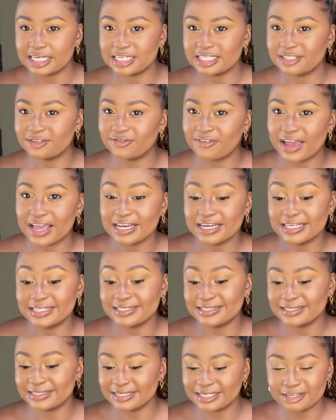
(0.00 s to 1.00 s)
It's fine,
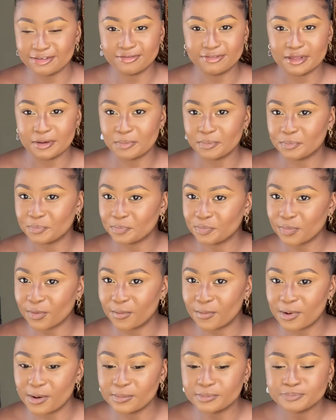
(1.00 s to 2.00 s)
let's leave them.
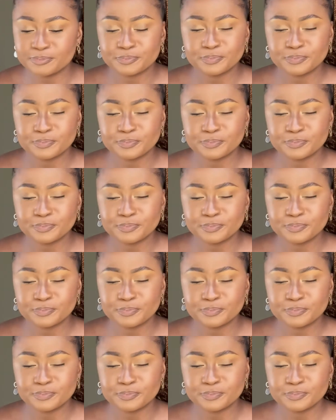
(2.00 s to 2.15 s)
Well,